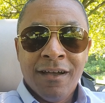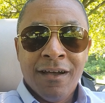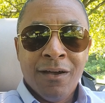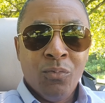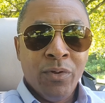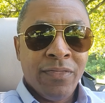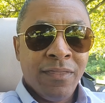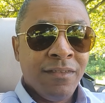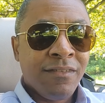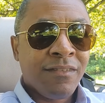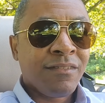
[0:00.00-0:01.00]
uh, with
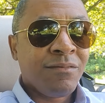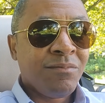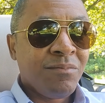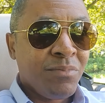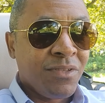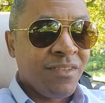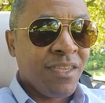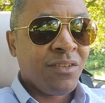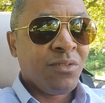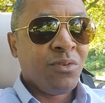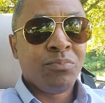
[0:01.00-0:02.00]
this
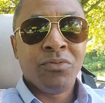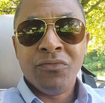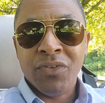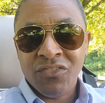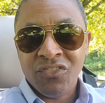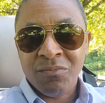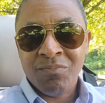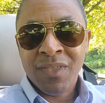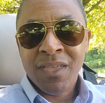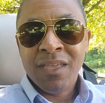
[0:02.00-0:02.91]
particular provision